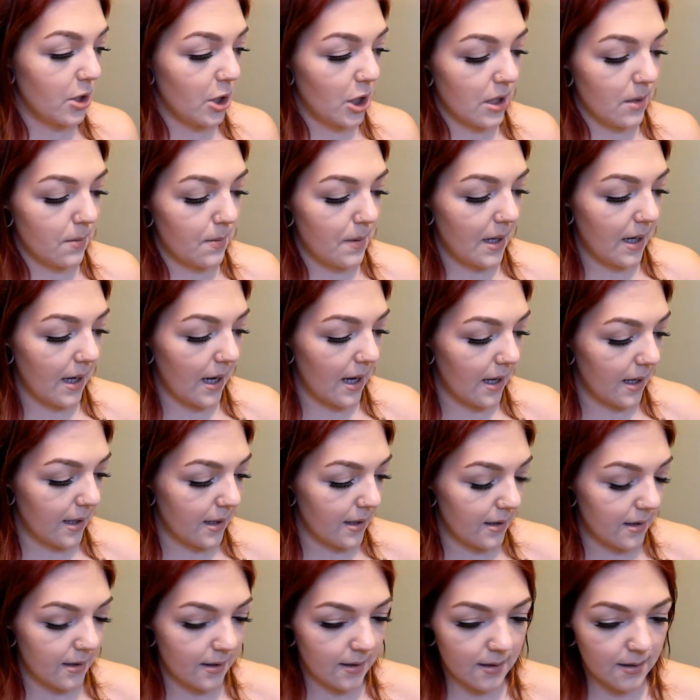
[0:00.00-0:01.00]
just
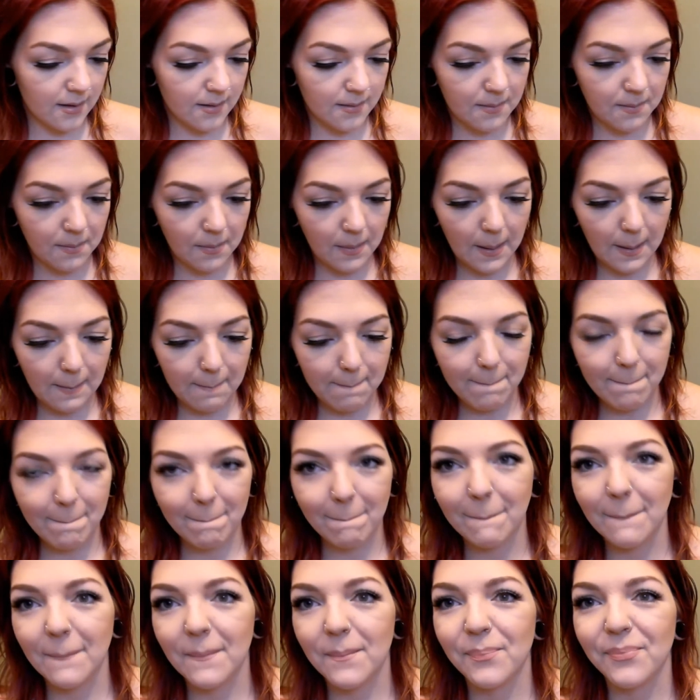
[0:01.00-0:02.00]
because
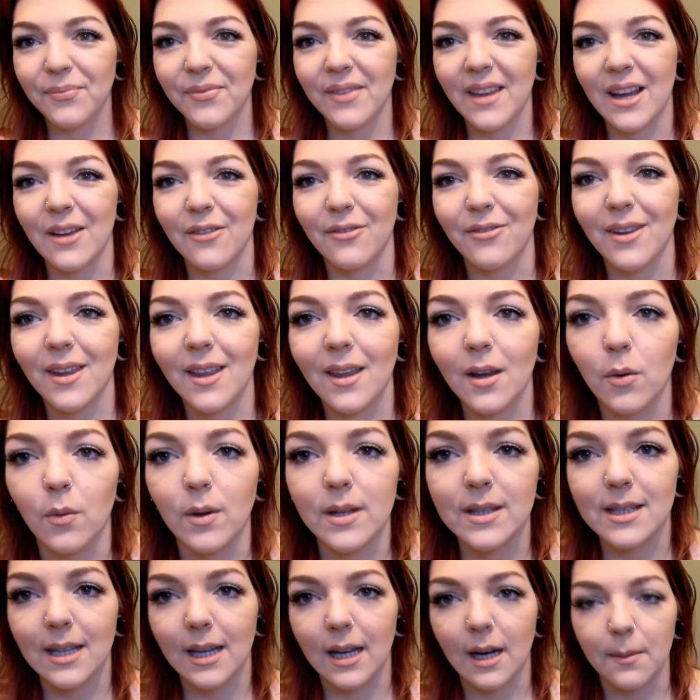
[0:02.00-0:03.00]
I feel like
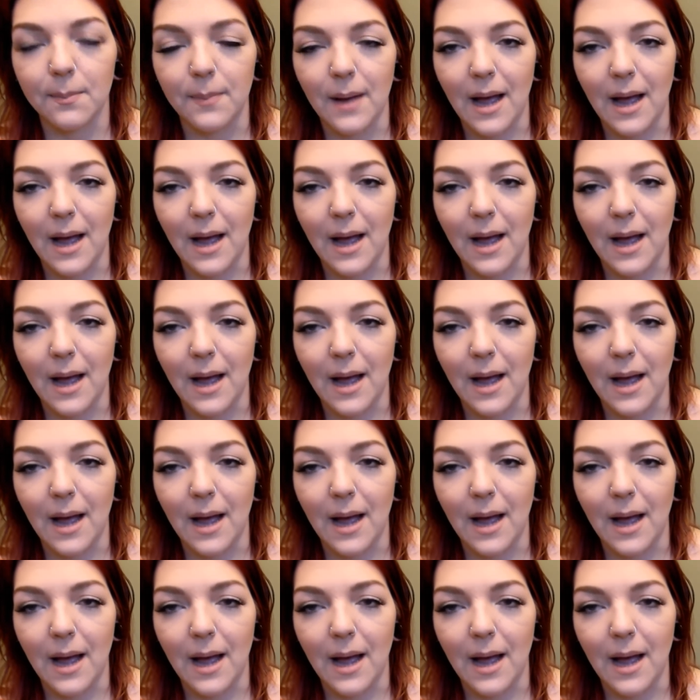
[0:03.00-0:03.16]
once I get a